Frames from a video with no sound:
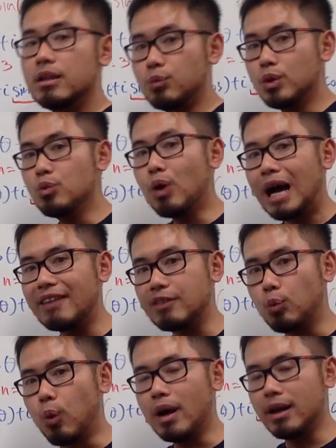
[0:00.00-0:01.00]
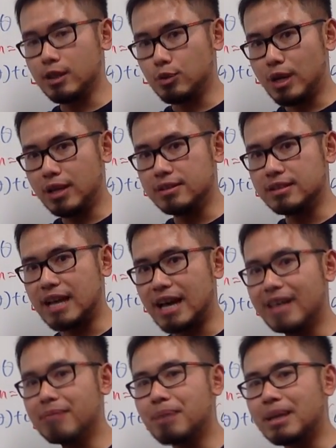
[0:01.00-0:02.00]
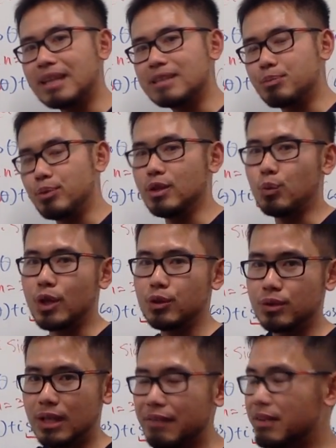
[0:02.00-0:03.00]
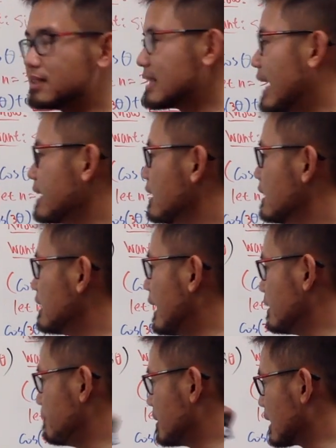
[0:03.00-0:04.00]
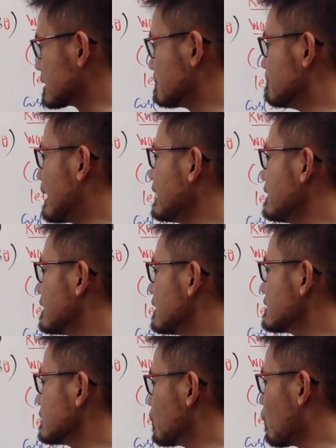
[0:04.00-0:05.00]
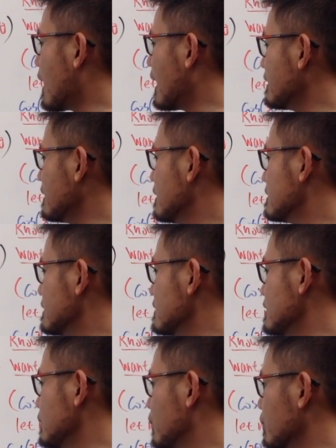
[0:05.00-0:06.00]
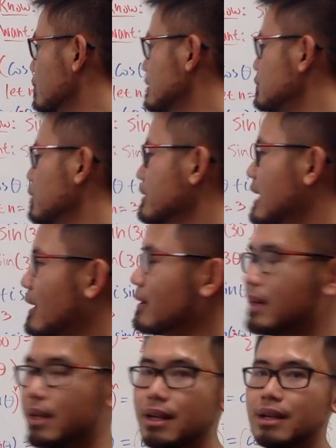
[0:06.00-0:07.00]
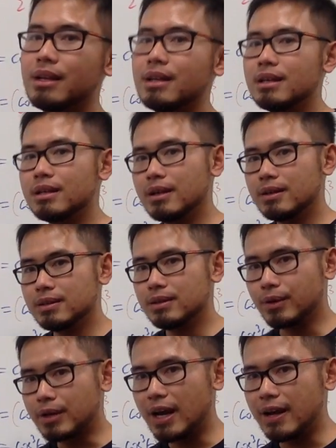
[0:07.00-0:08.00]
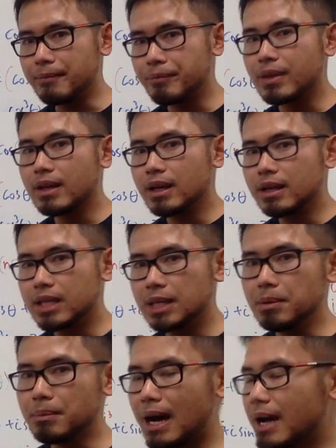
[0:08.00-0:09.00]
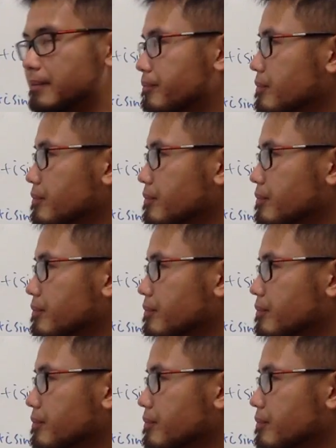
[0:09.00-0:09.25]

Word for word: we will have a one on the right-hand side, but let's bring the one to the left-hand side, and it becomes minus one. This is equal to zero now. Okay, keep in mind,